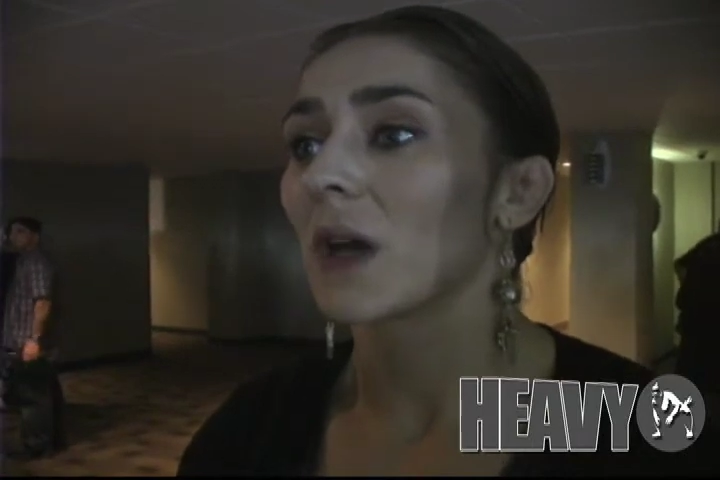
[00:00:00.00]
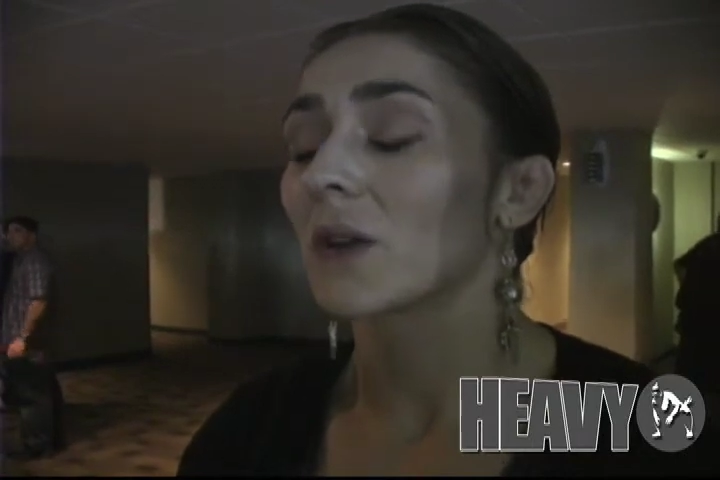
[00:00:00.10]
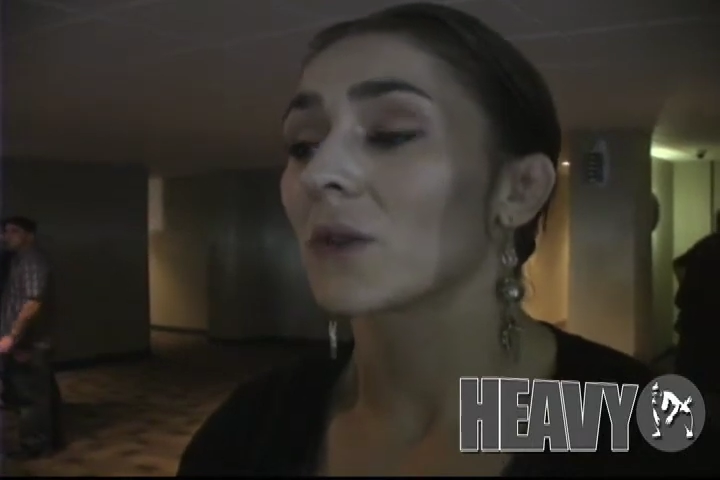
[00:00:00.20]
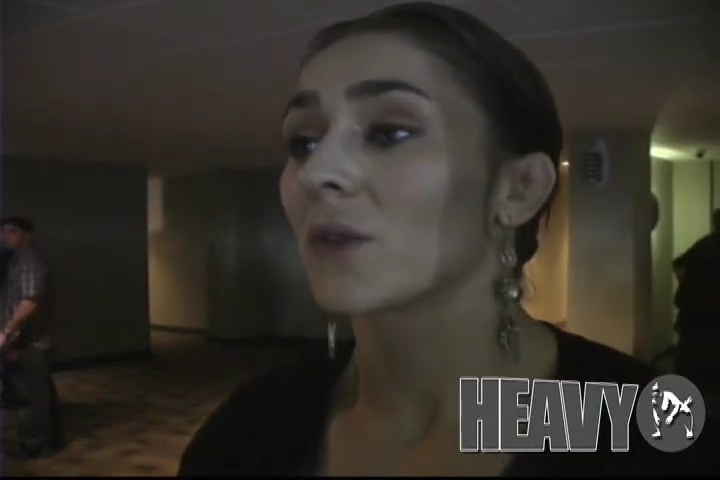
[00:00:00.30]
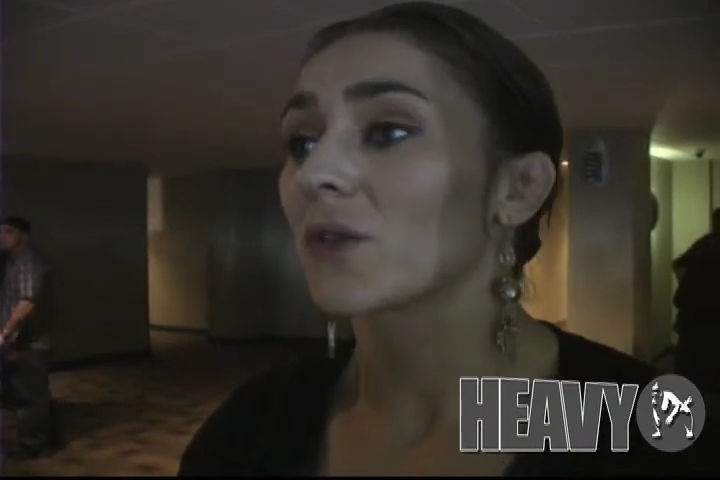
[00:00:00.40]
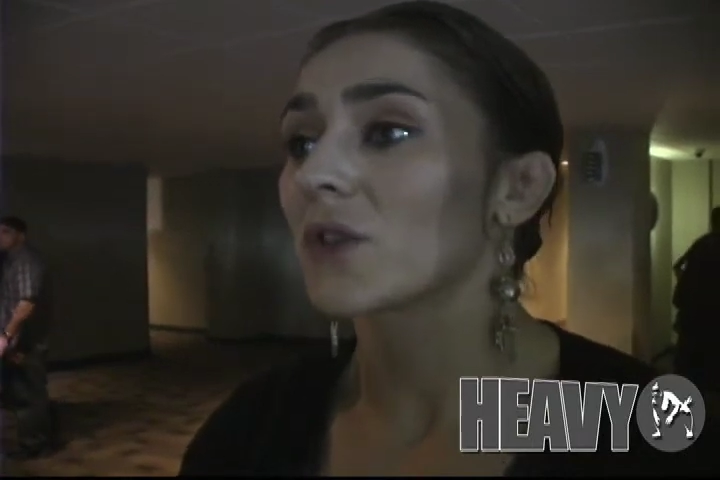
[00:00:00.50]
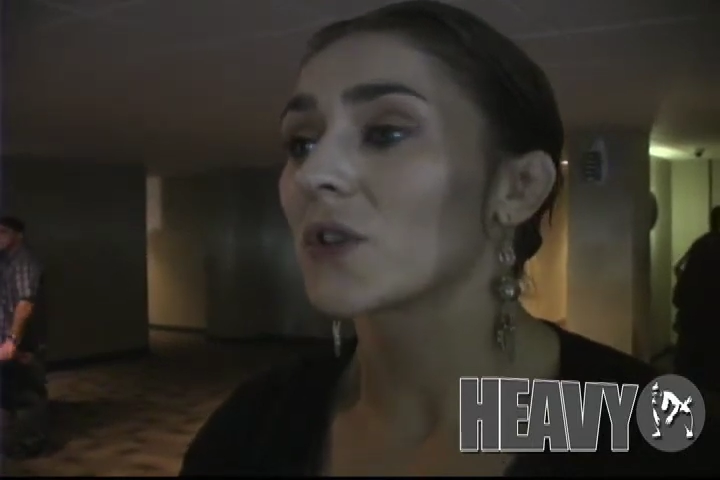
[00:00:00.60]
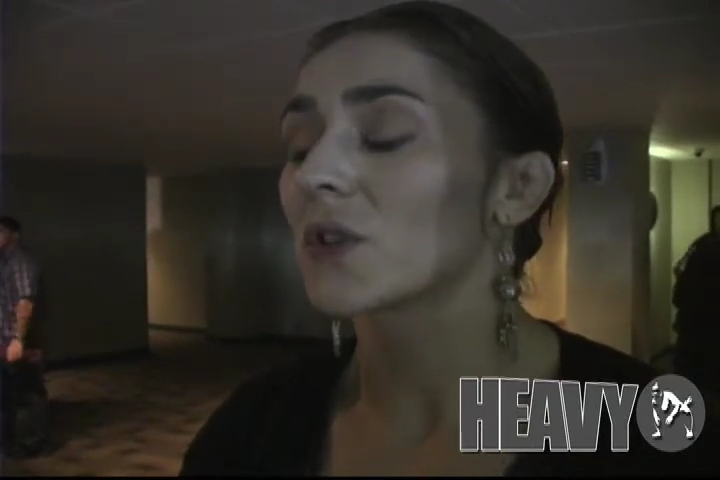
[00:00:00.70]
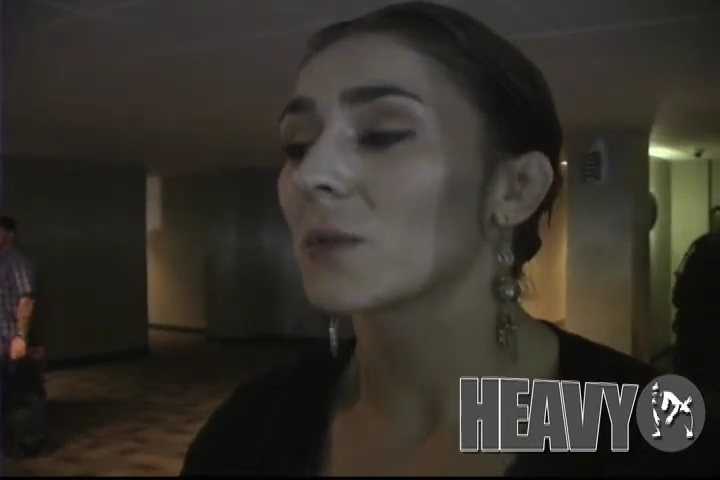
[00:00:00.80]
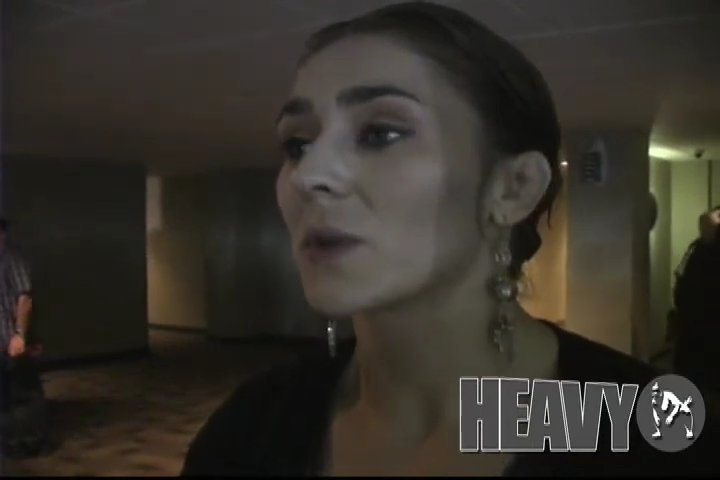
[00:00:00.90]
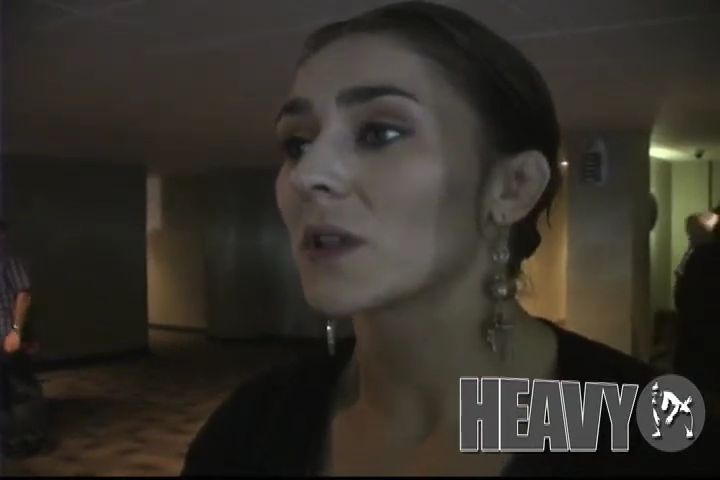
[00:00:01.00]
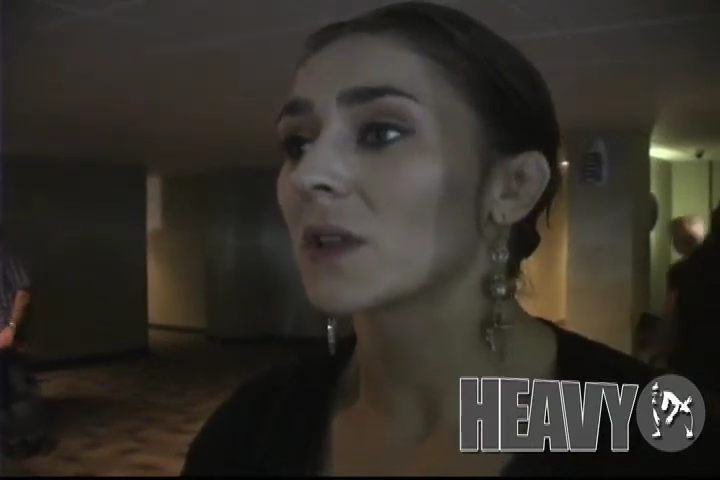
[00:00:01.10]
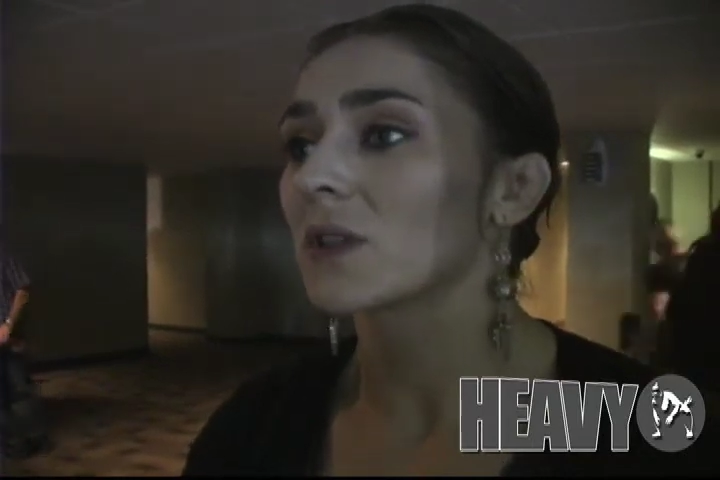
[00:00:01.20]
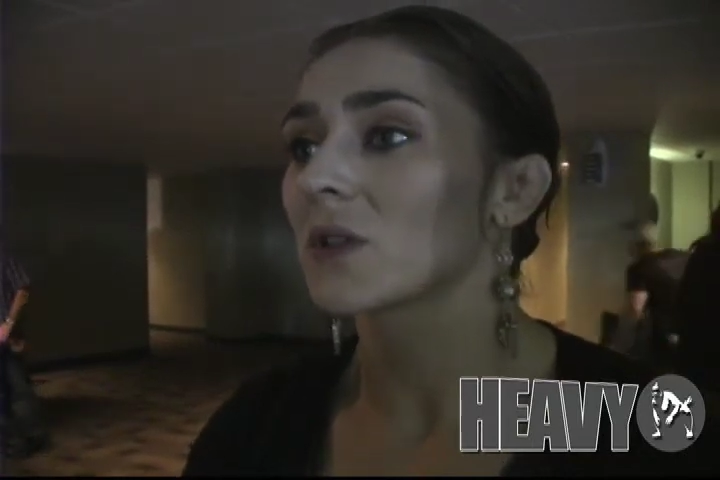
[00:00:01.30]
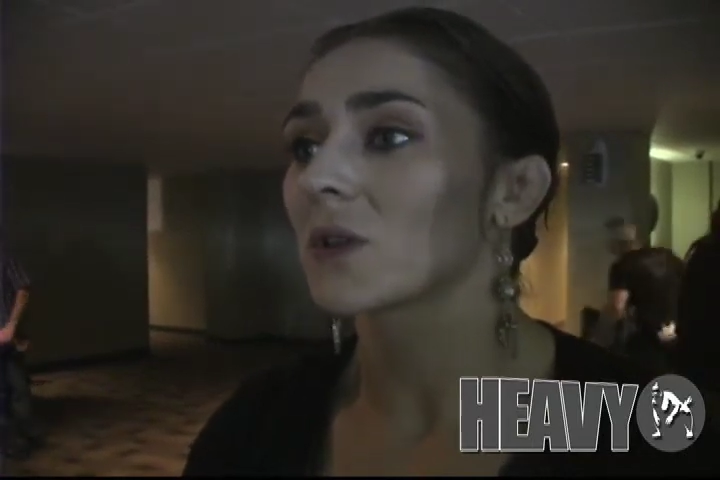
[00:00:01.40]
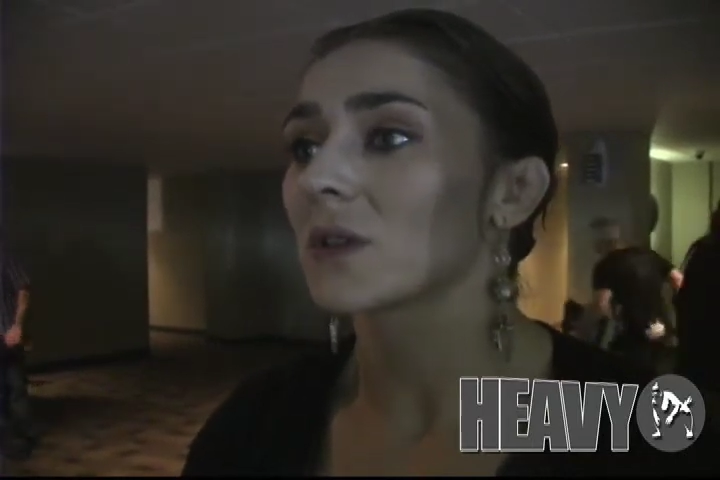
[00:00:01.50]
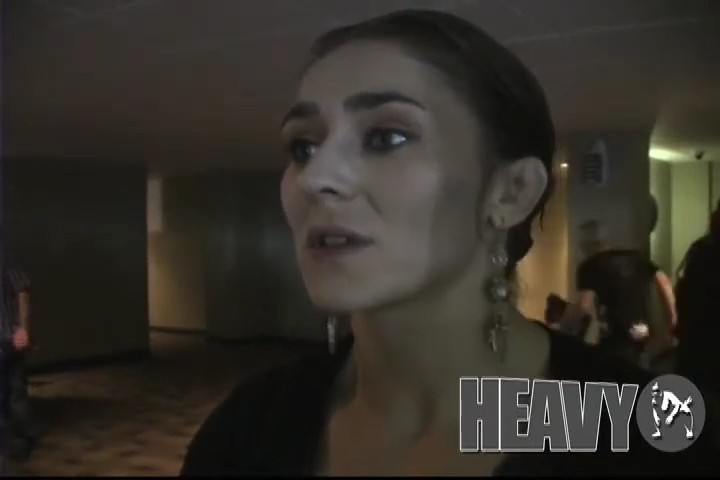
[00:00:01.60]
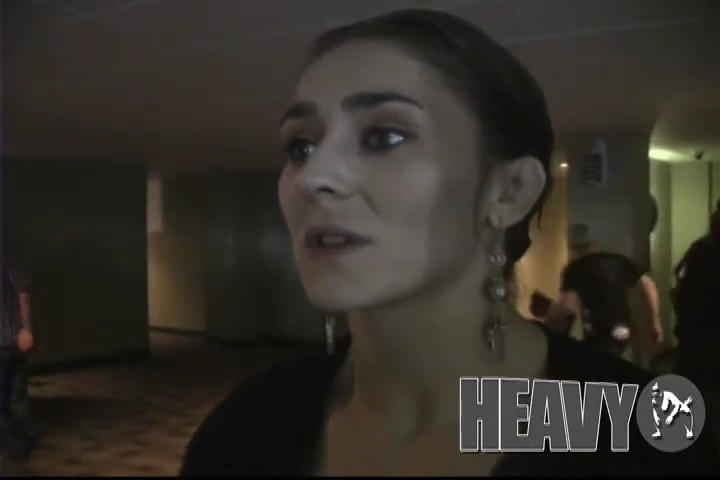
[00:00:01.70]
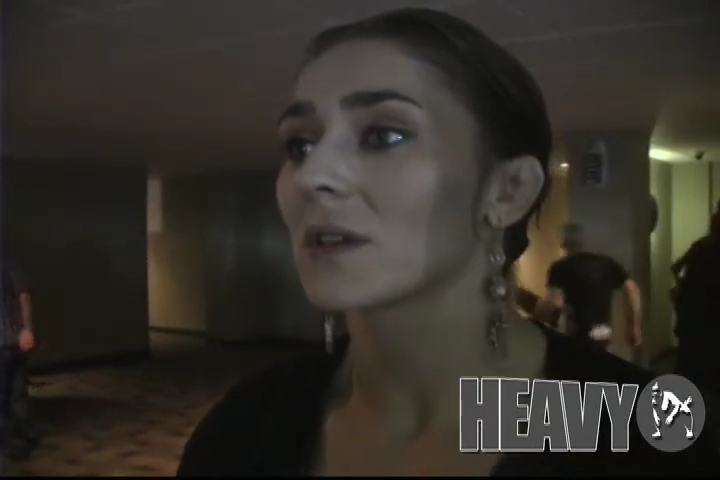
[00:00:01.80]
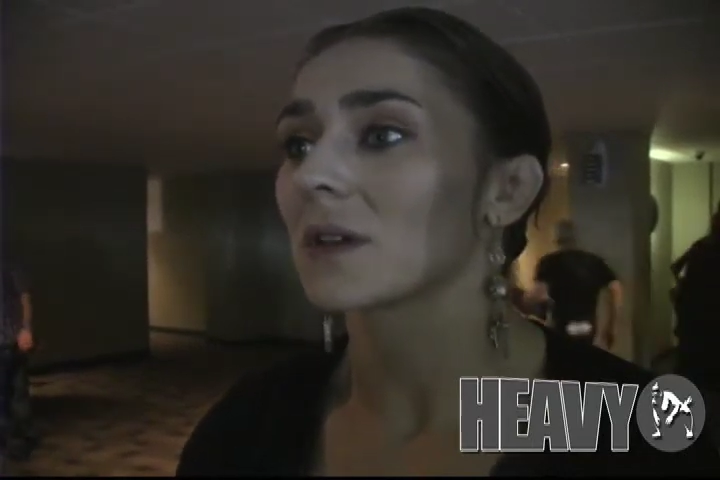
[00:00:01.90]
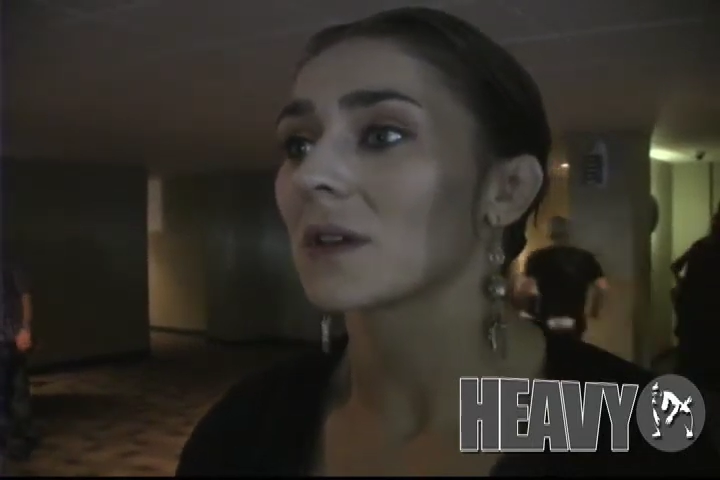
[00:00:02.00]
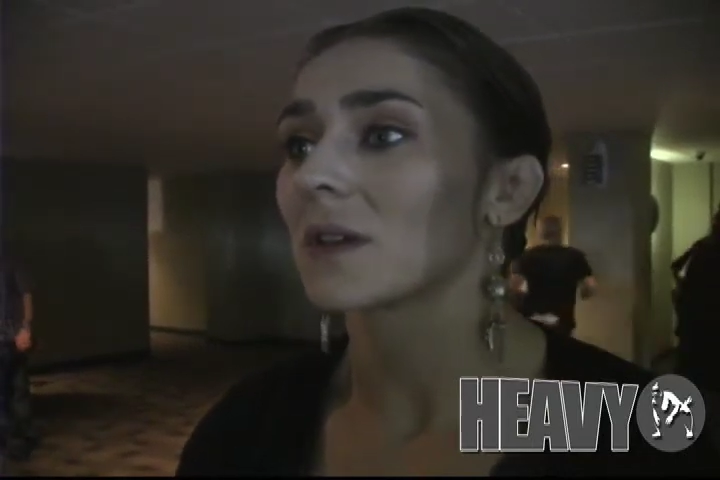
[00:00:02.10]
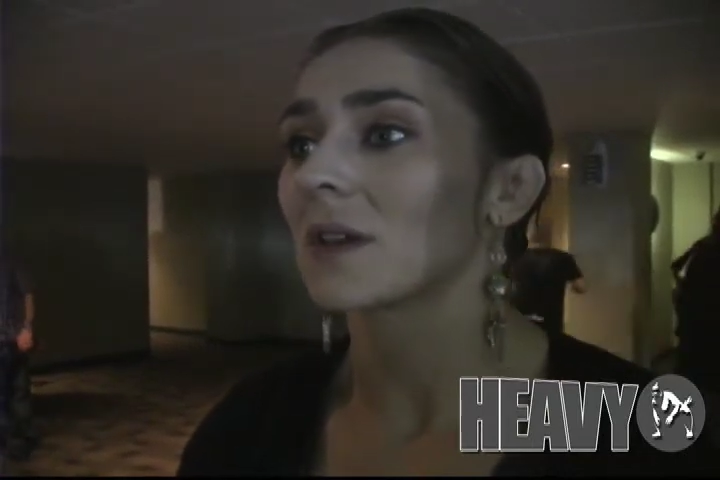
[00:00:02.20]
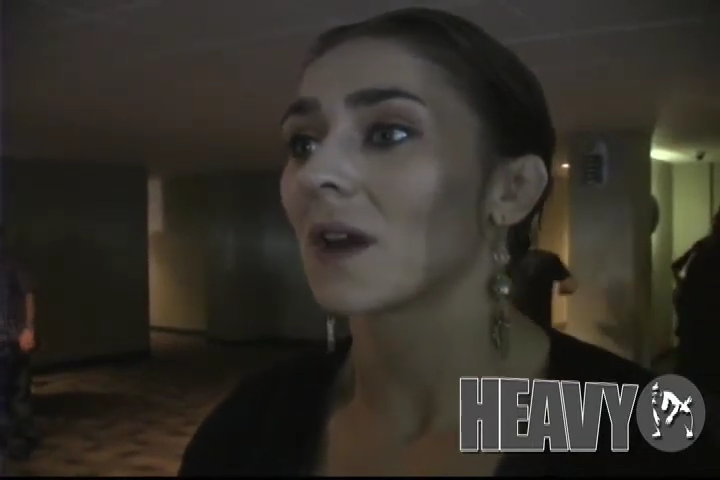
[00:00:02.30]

I don't know for sure, but Scott, uh,